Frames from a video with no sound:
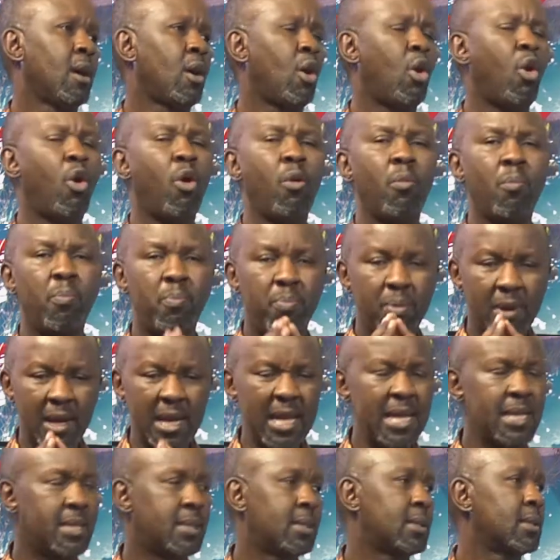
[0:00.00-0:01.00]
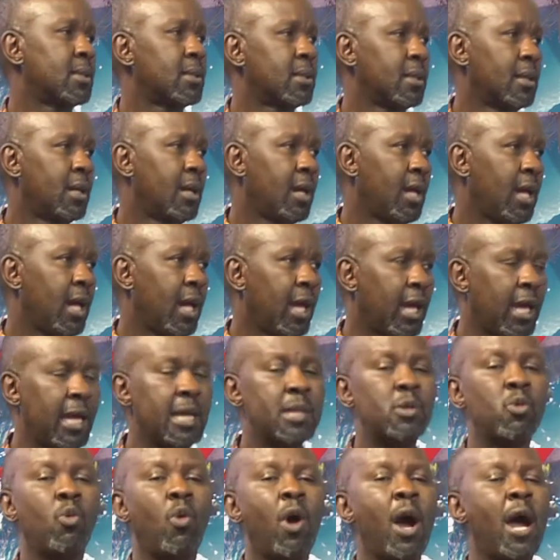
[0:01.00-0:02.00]
Complete.
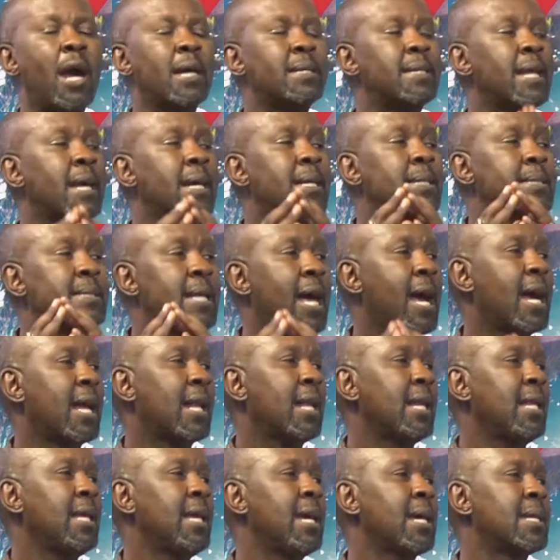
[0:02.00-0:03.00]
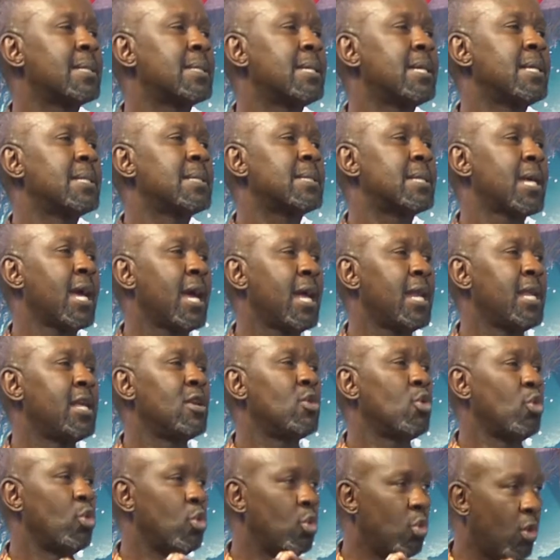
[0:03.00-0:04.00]
It worked exactly as he said
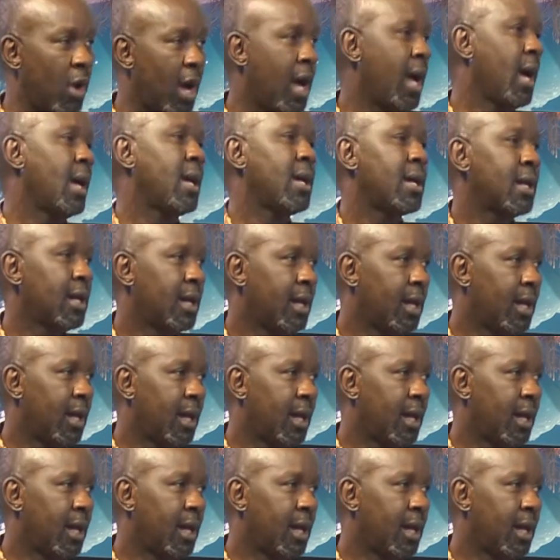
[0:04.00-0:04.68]
it would work.